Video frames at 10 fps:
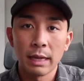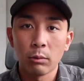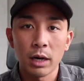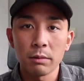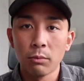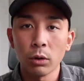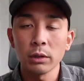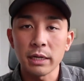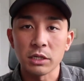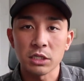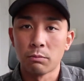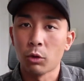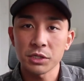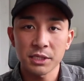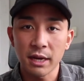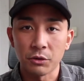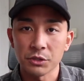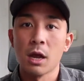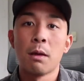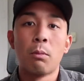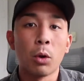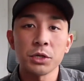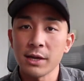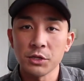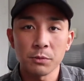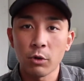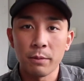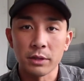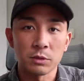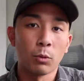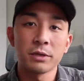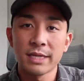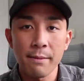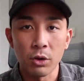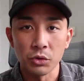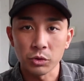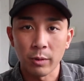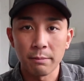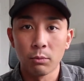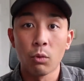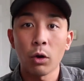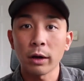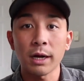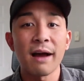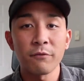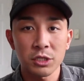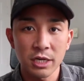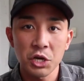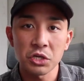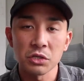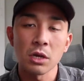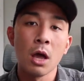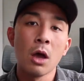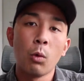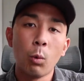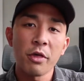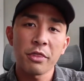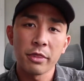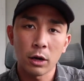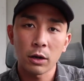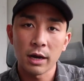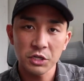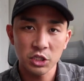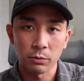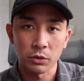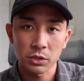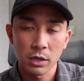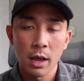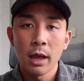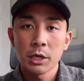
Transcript: They wanted more leads, more sales, more sales appointments, more demos, right? More conversations with their customers.